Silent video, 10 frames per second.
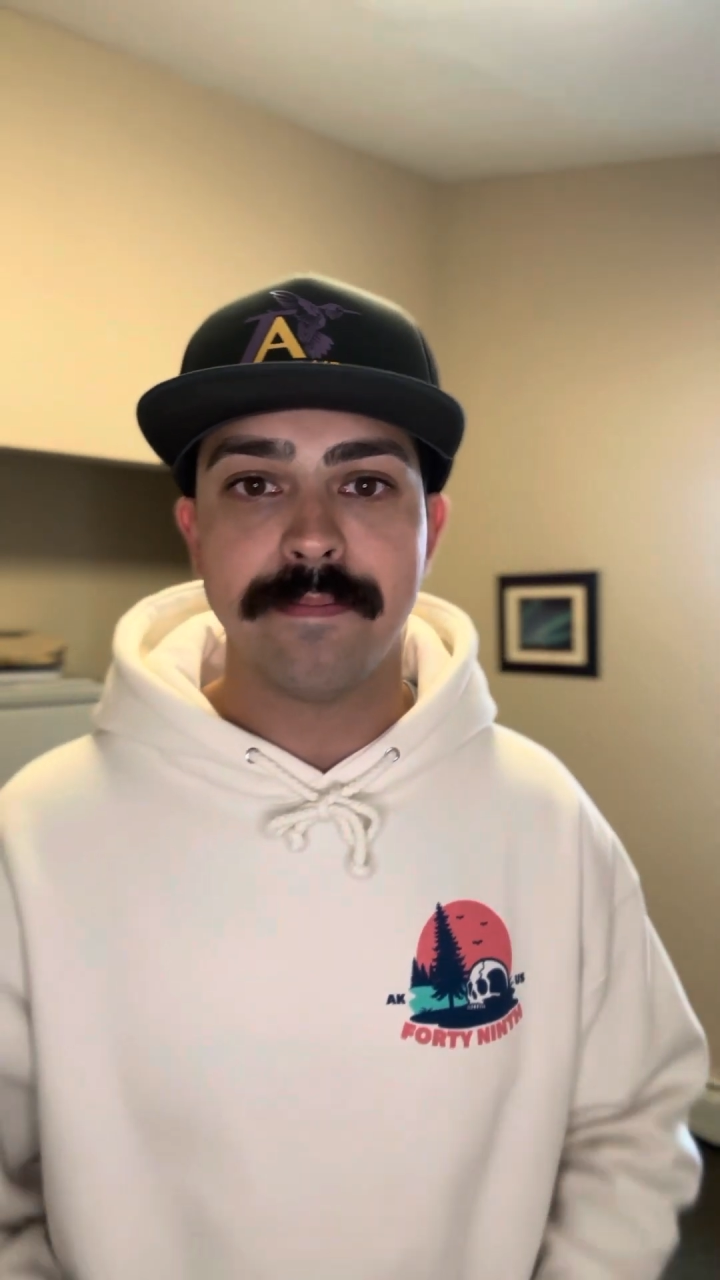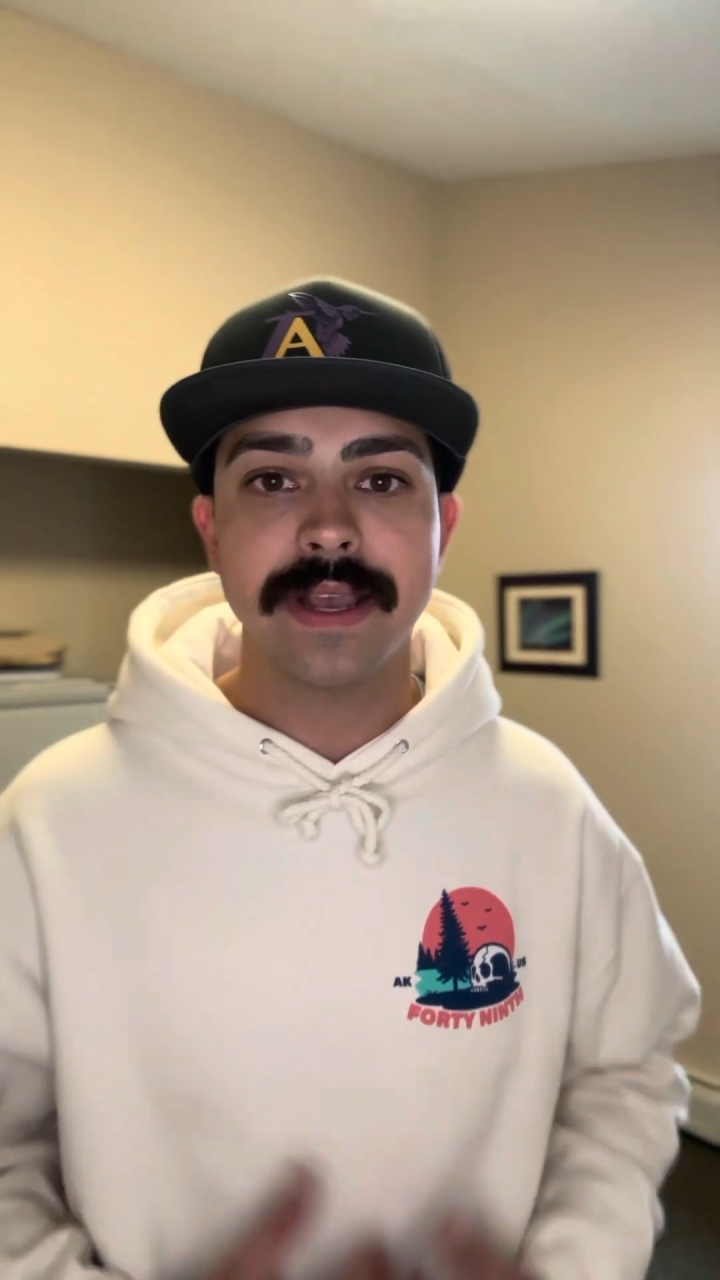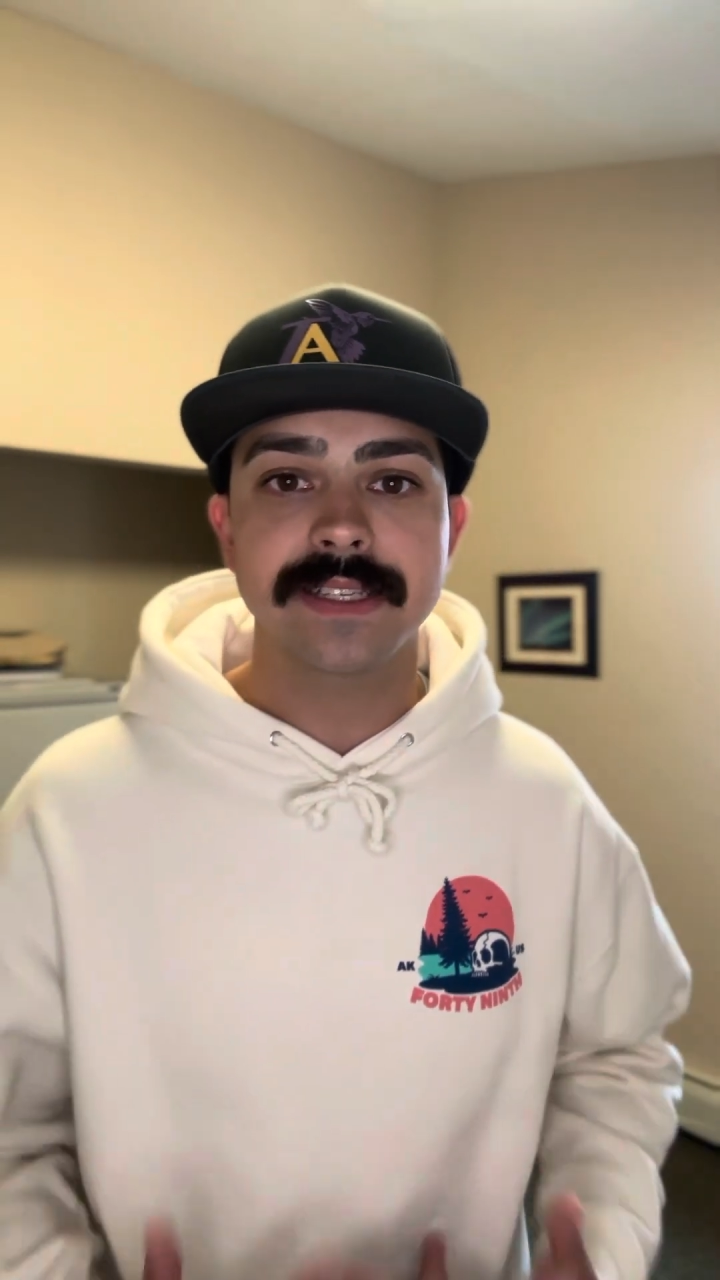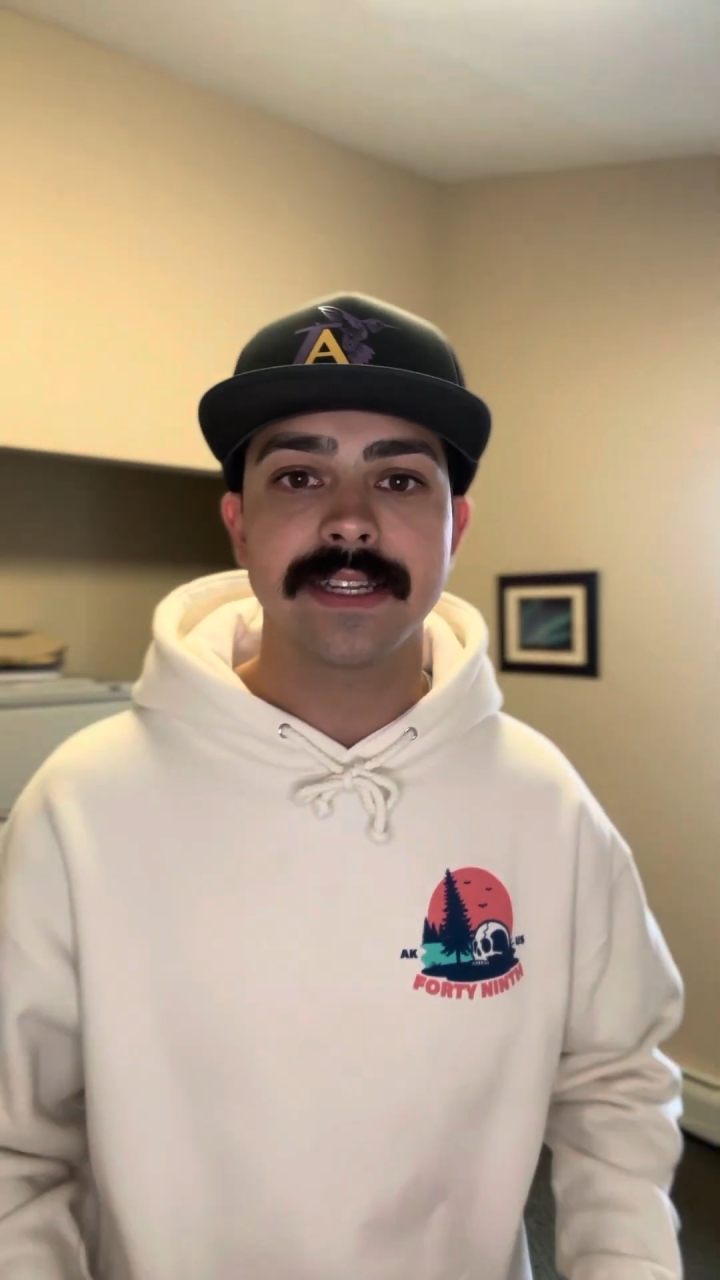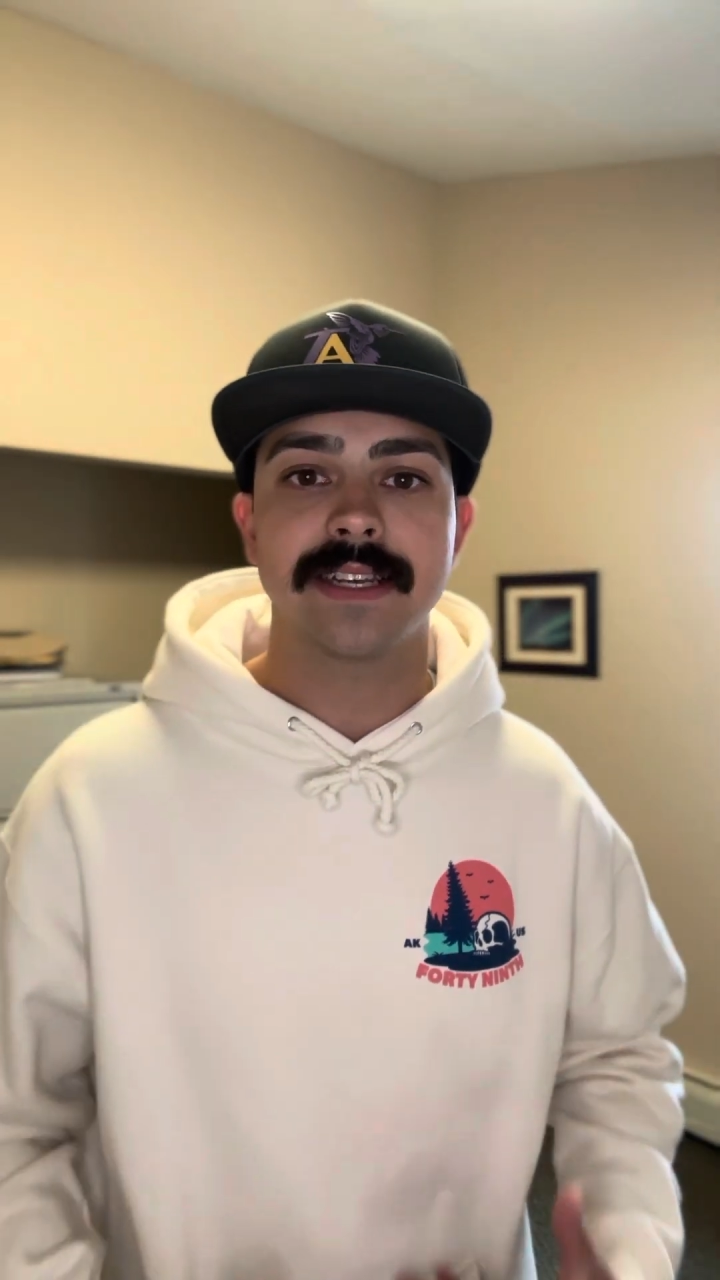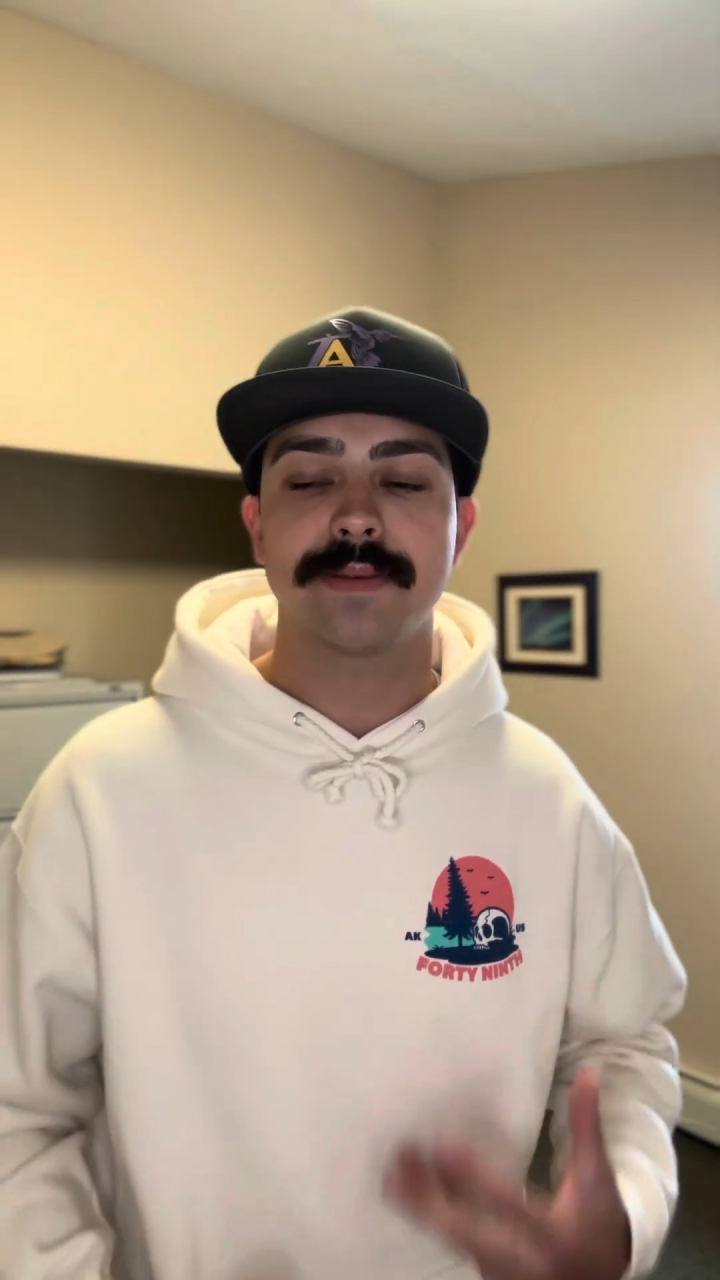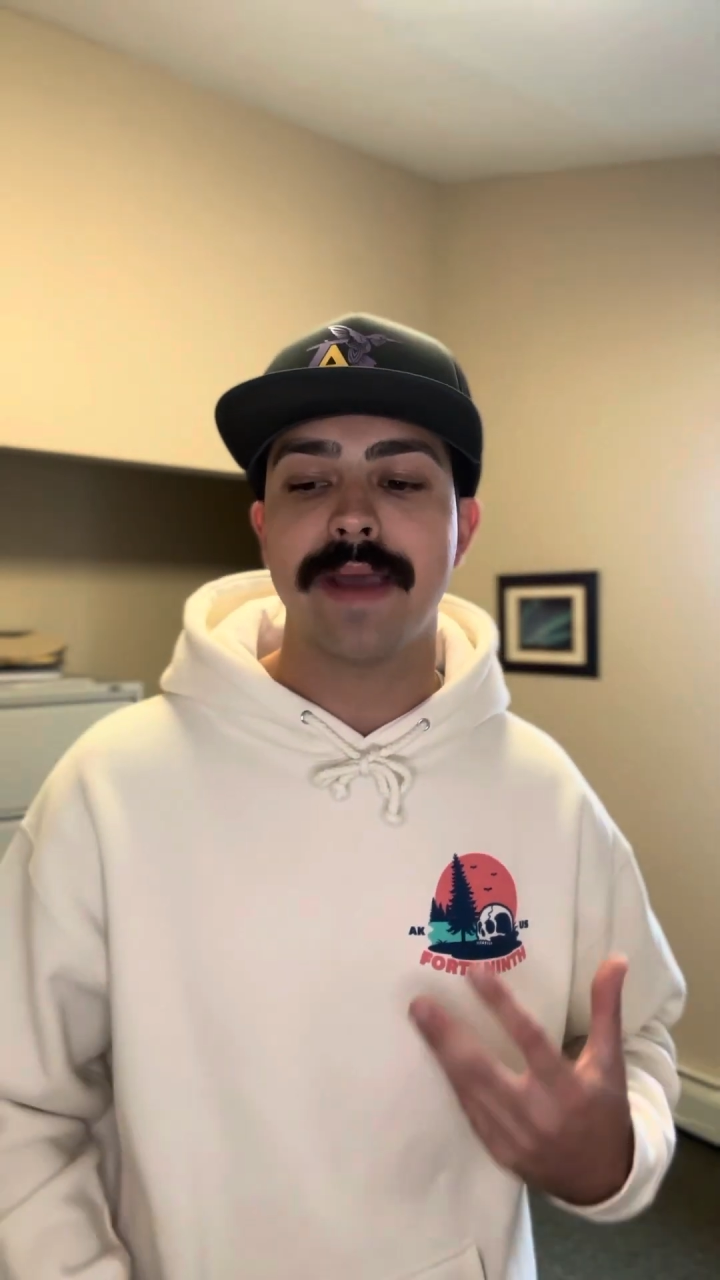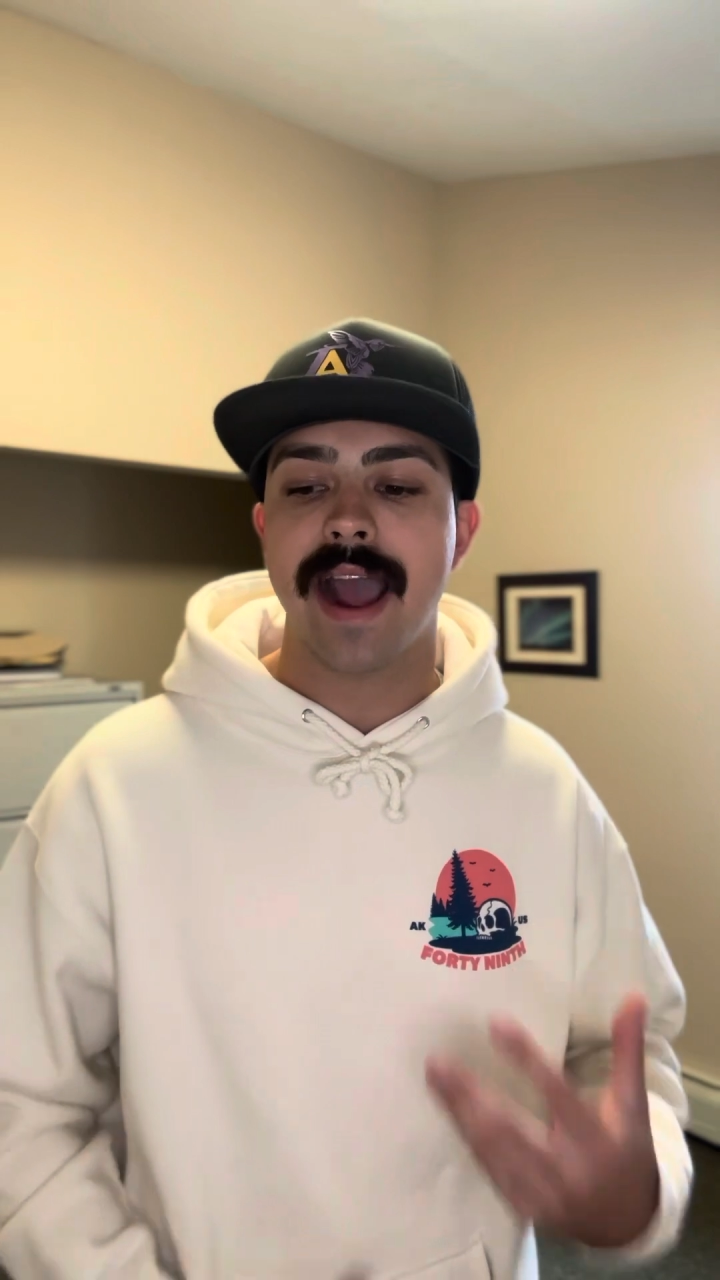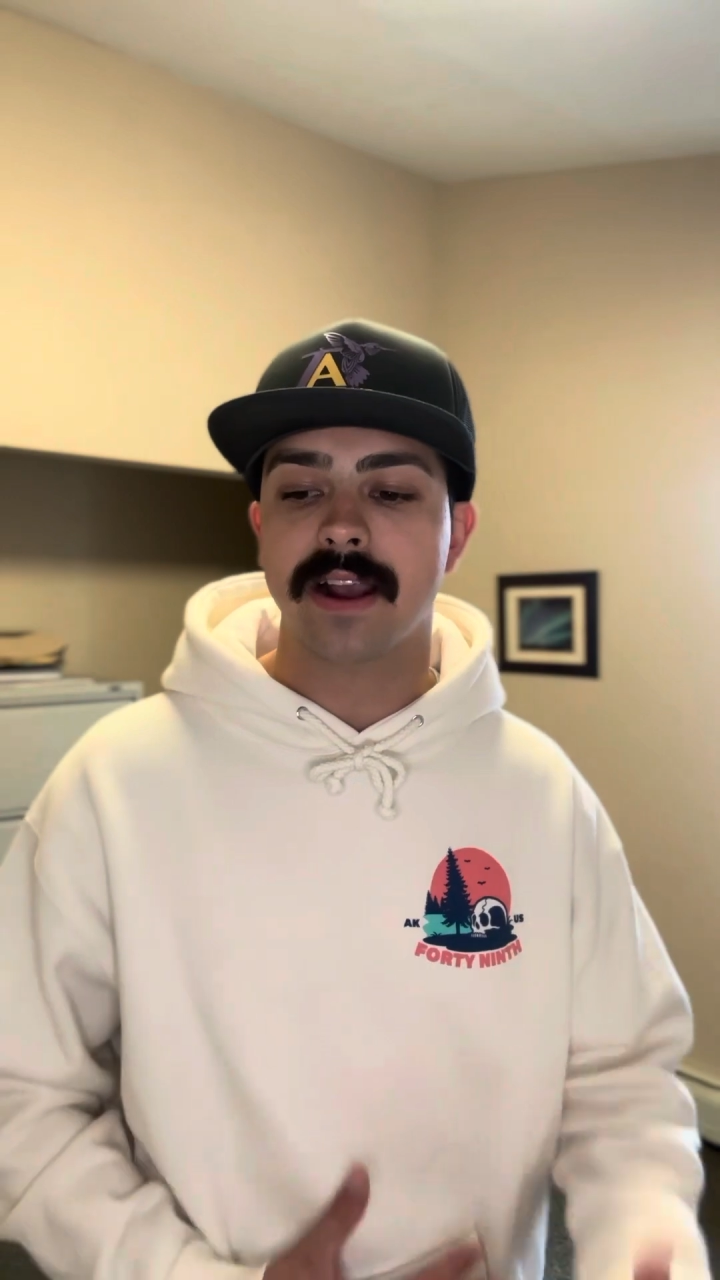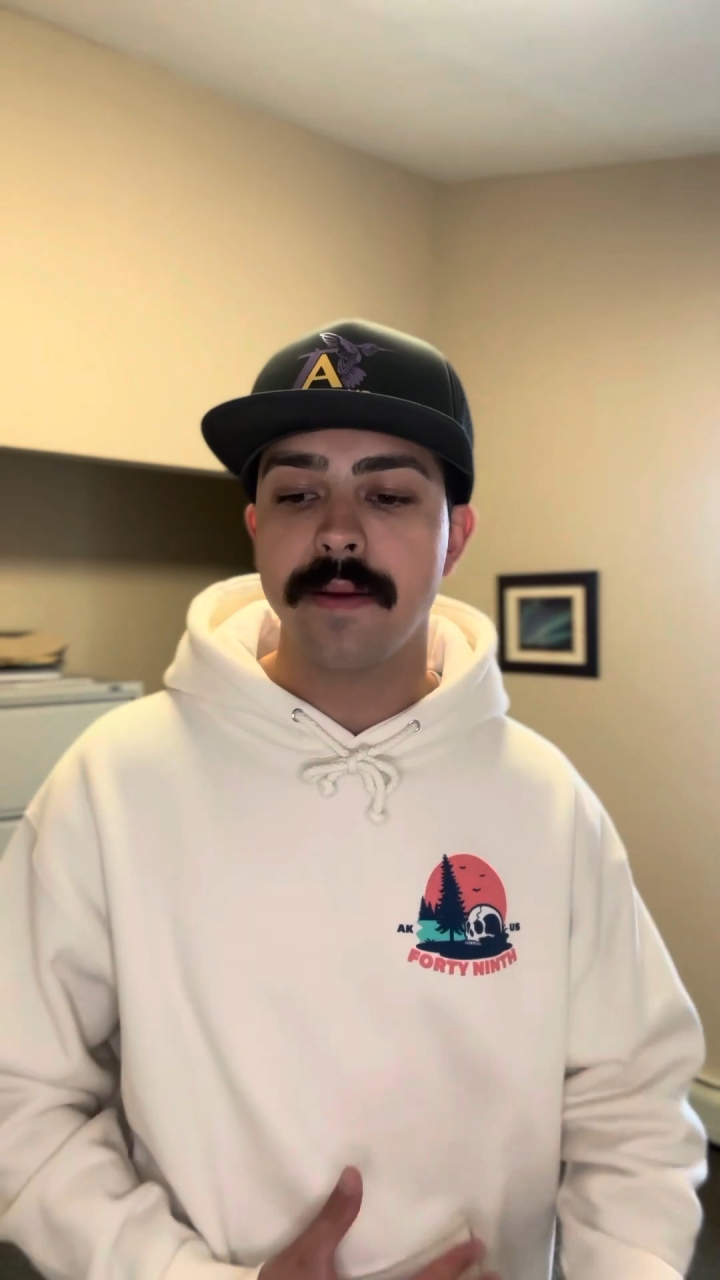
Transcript: business back